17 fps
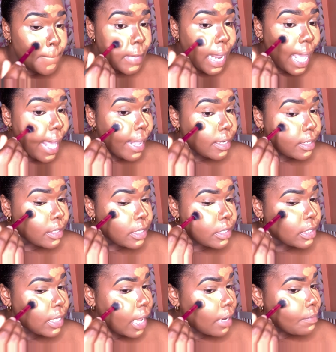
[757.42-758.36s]
And this
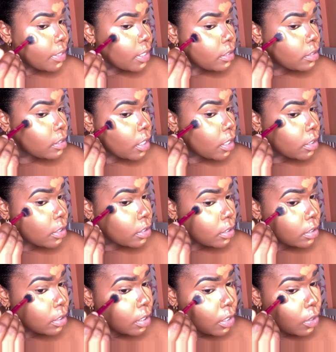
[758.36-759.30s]
can be done
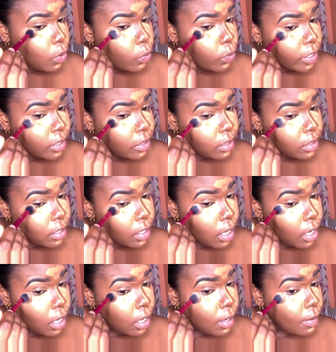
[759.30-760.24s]
with
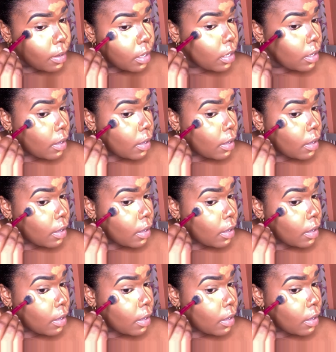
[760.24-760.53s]
a